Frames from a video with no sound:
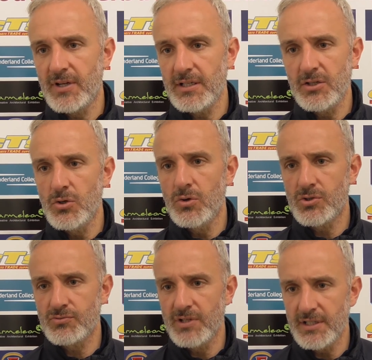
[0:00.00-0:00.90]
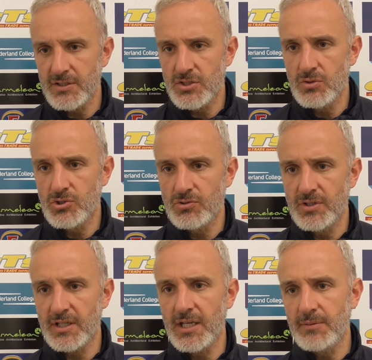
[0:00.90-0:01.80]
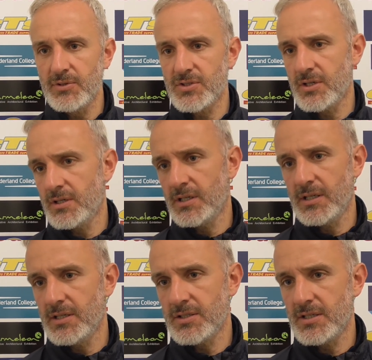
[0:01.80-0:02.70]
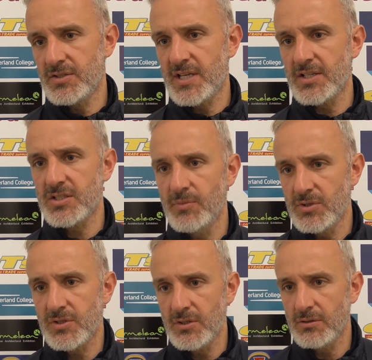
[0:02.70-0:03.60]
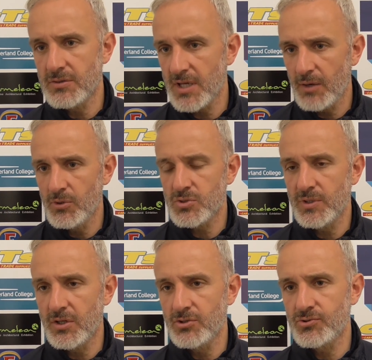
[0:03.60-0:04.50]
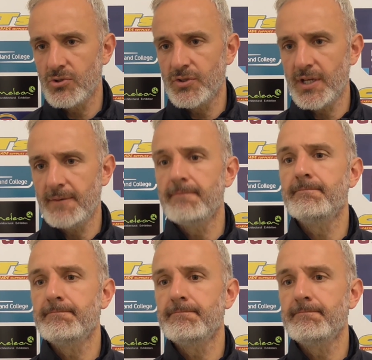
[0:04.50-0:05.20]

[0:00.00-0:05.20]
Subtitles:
of any note really to do during the game is testament to how much we controlled the game.